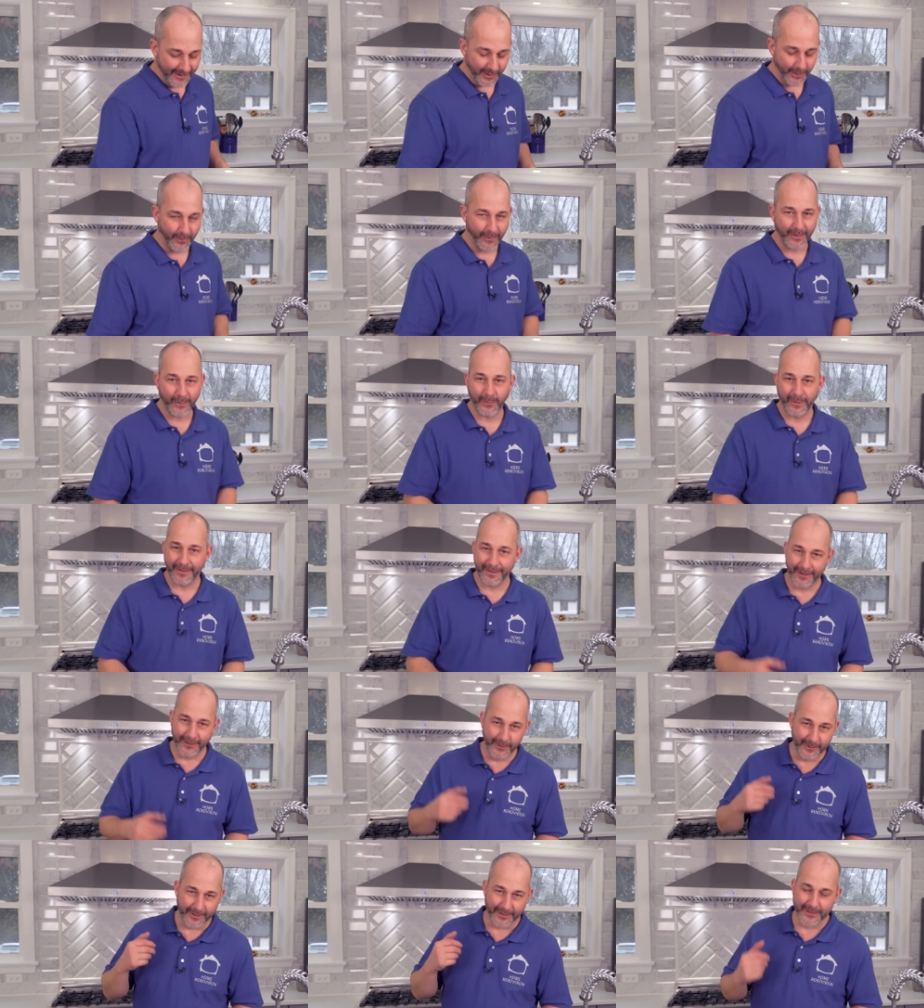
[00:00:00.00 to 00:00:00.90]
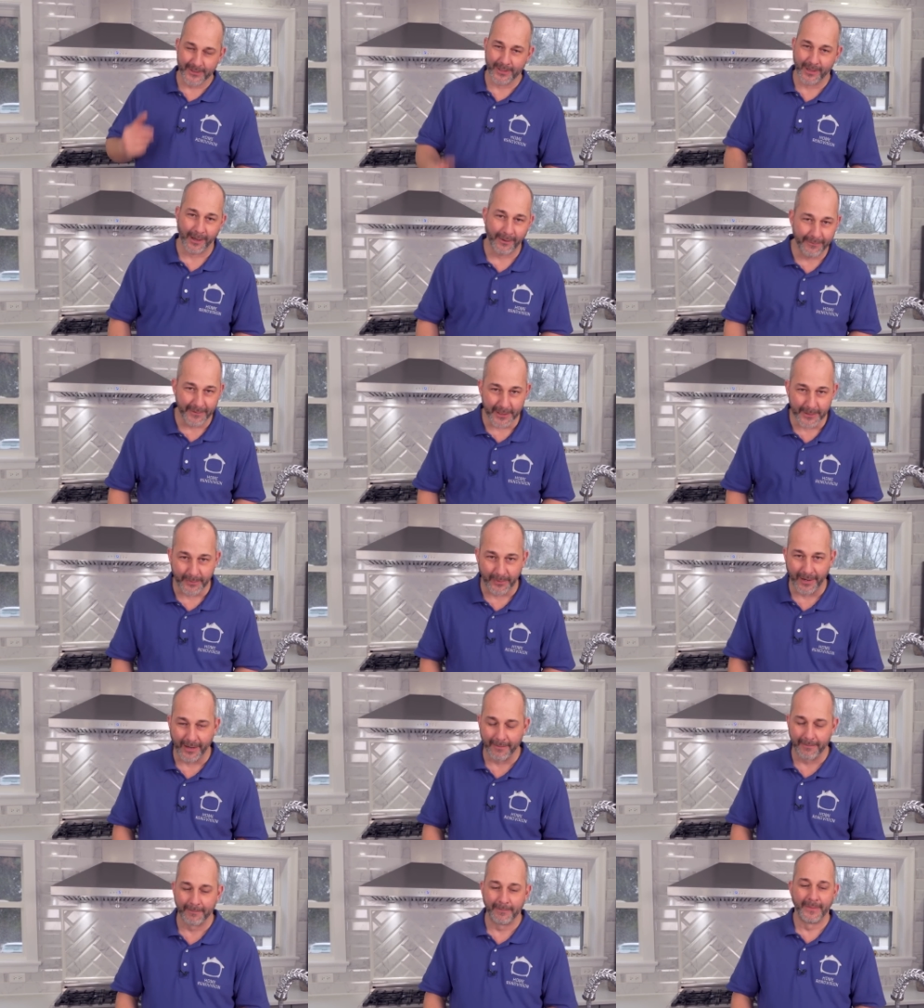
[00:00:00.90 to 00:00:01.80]
The one way that you can solve this
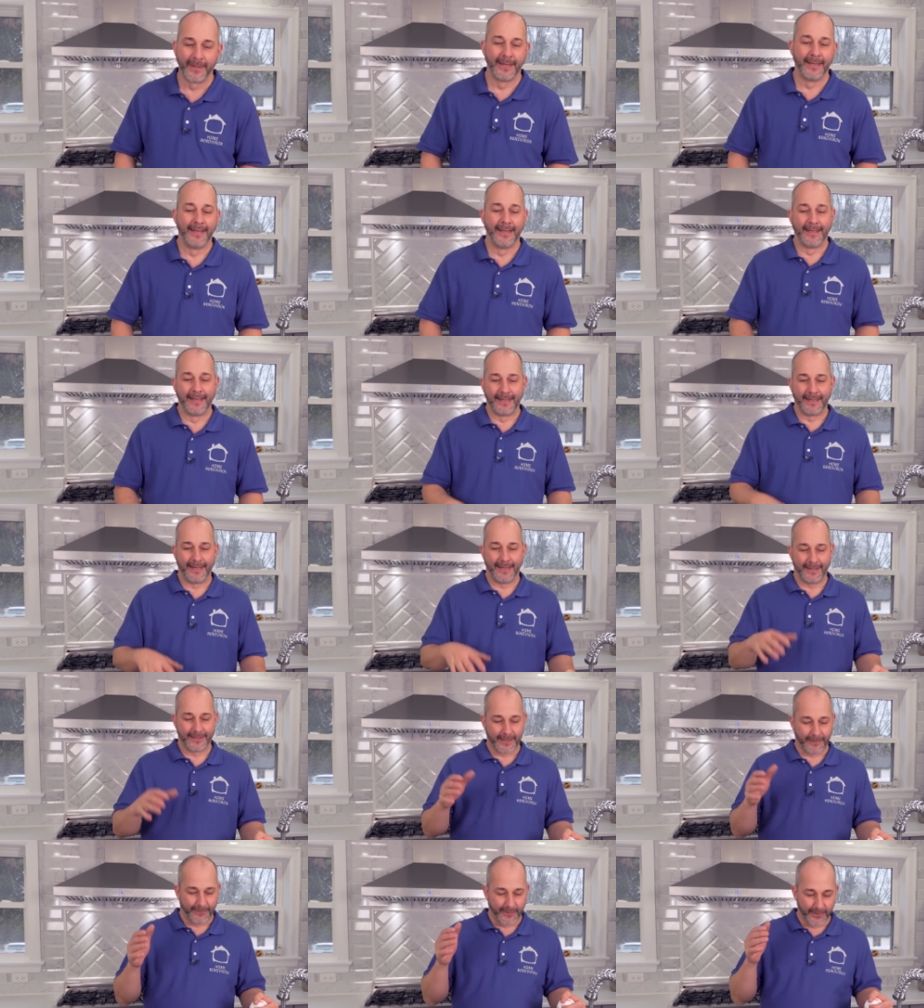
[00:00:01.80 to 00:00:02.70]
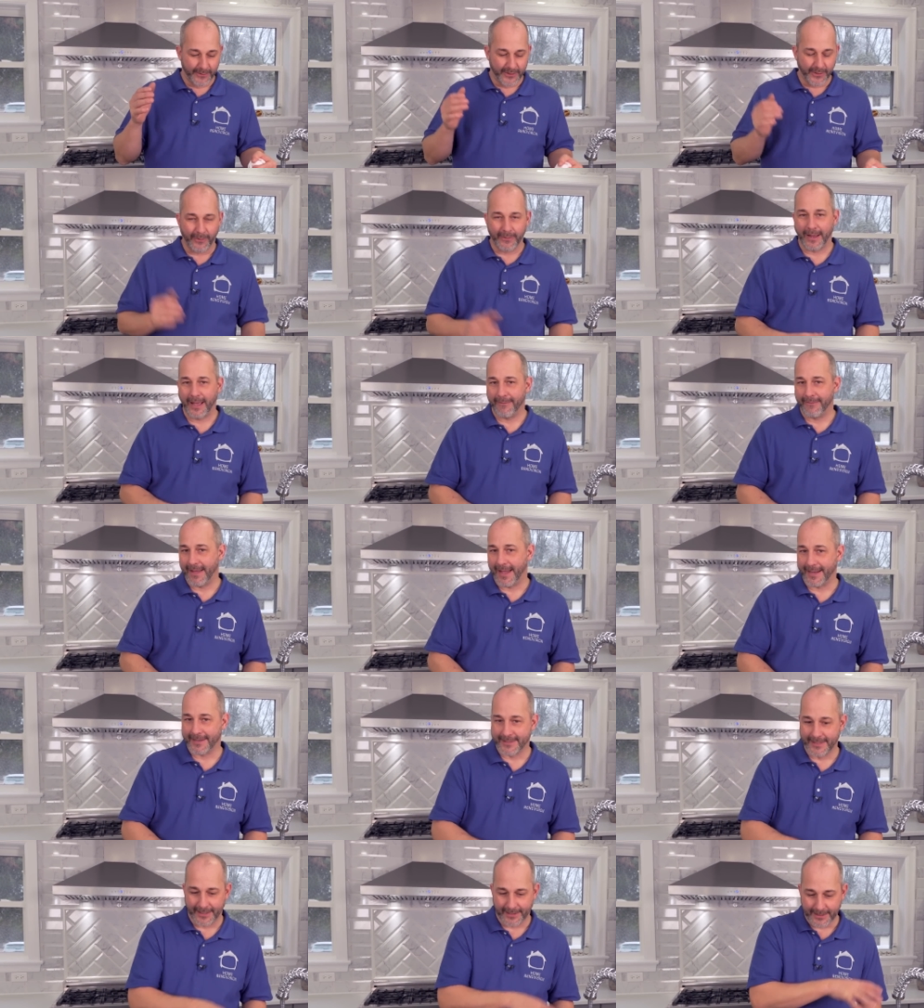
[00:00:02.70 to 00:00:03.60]
problem is if you don't have
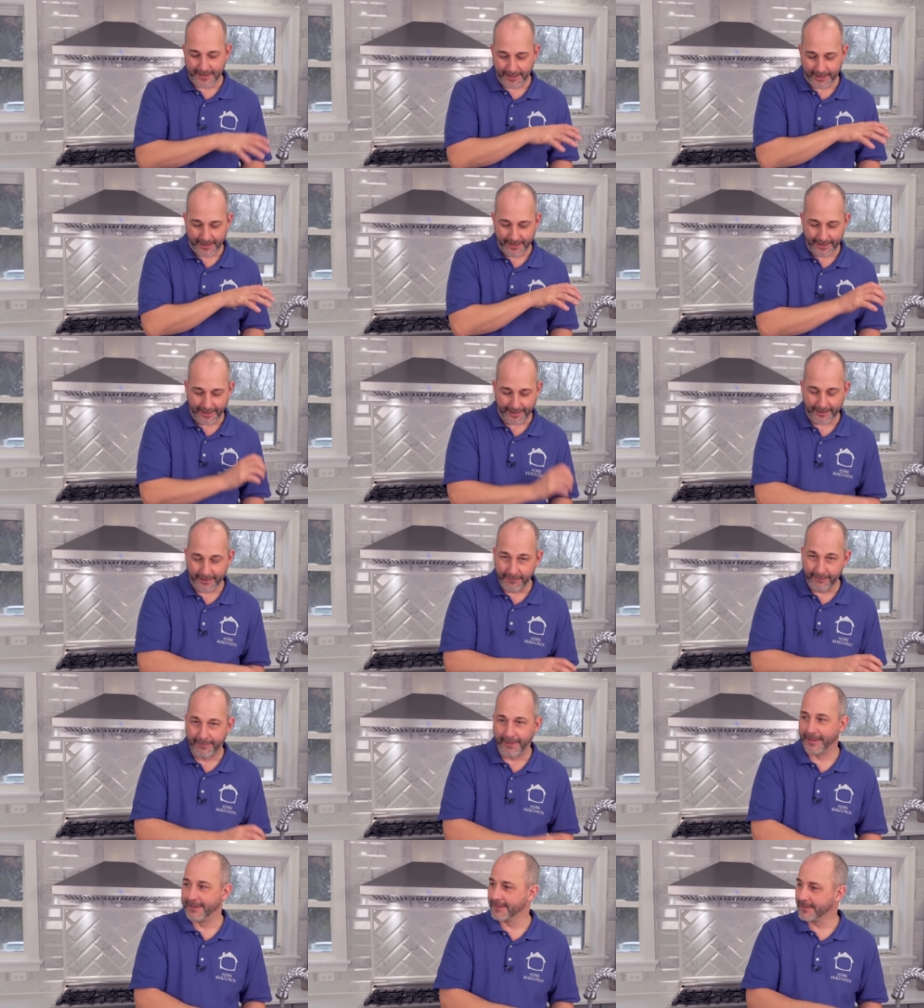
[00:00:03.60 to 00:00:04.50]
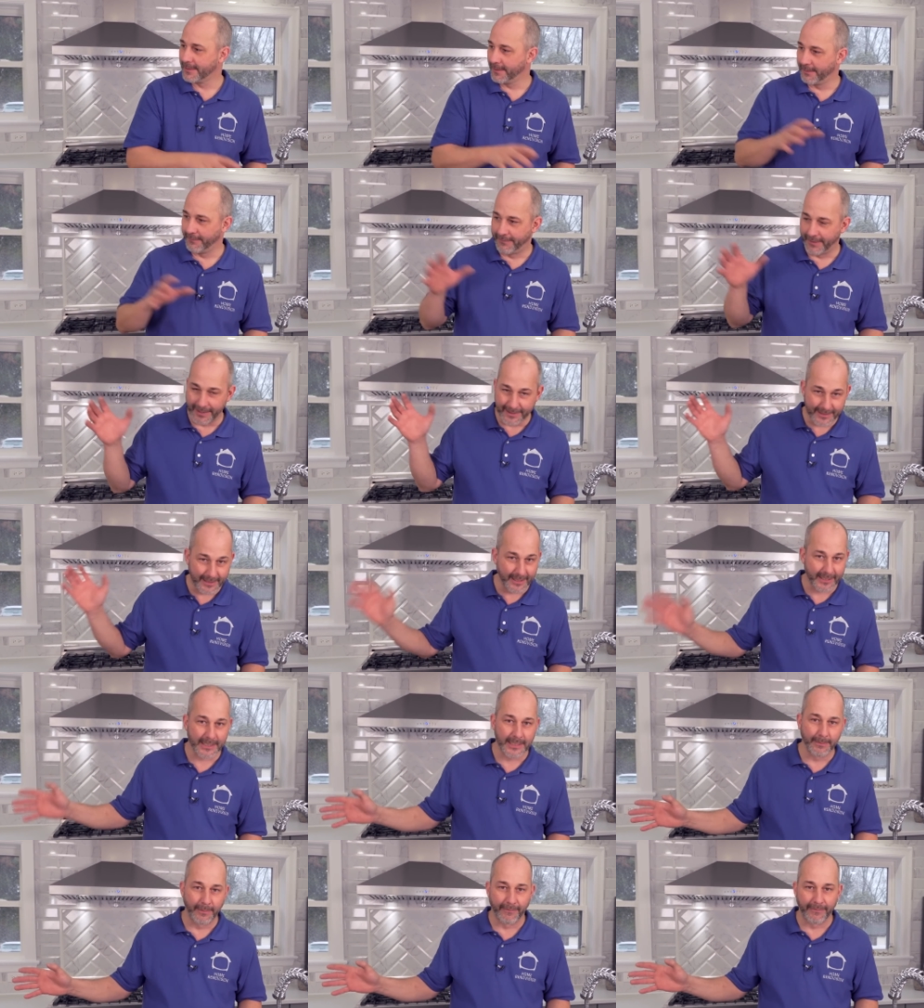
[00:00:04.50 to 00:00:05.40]
access to connect the vent to the vent
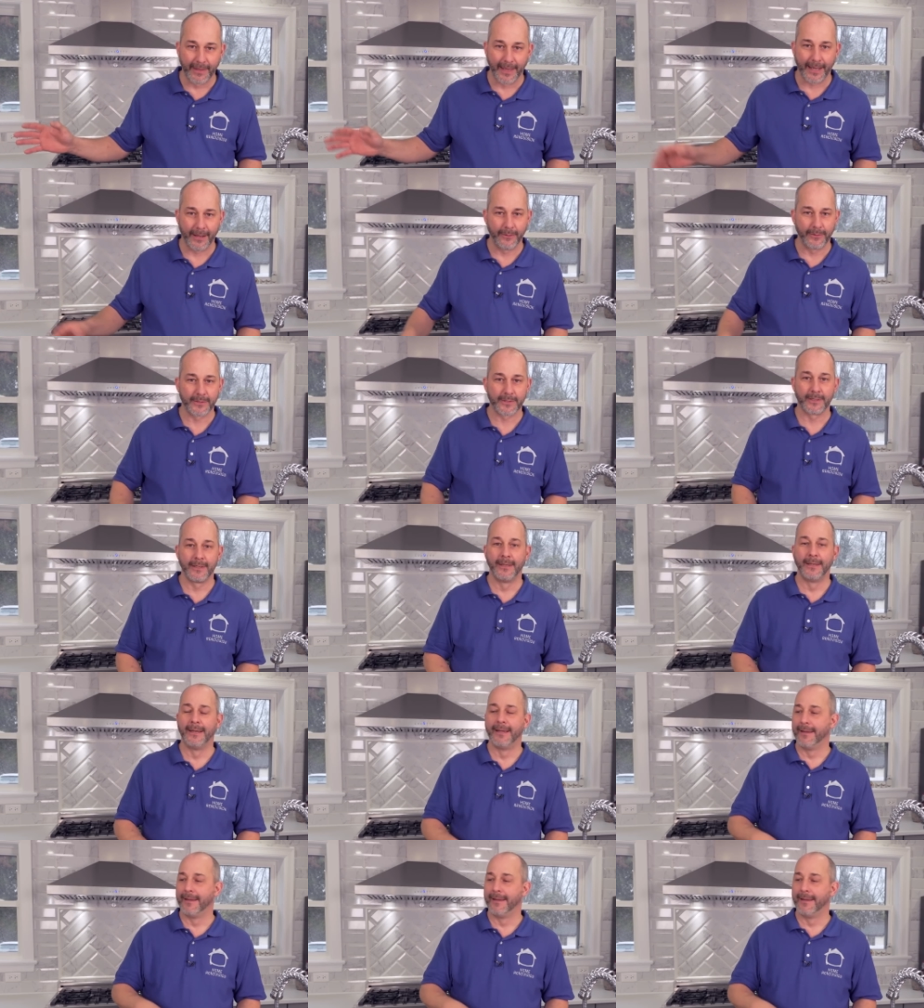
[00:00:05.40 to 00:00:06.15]
system of the house.